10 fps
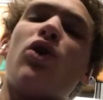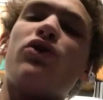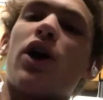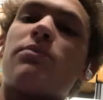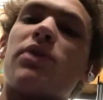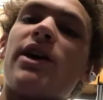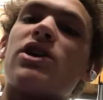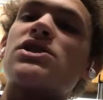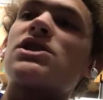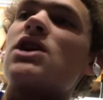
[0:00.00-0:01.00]
dart
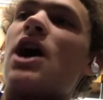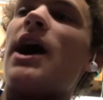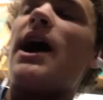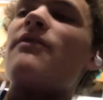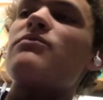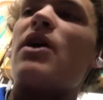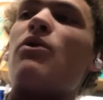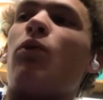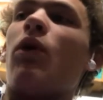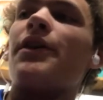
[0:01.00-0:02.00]
players, I haven't
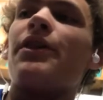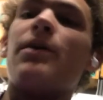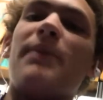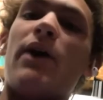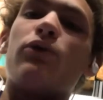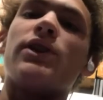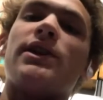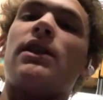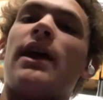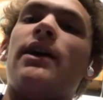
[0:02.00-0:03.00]
met one of them that
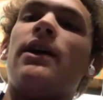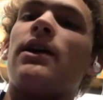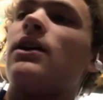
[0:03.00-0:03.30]
really like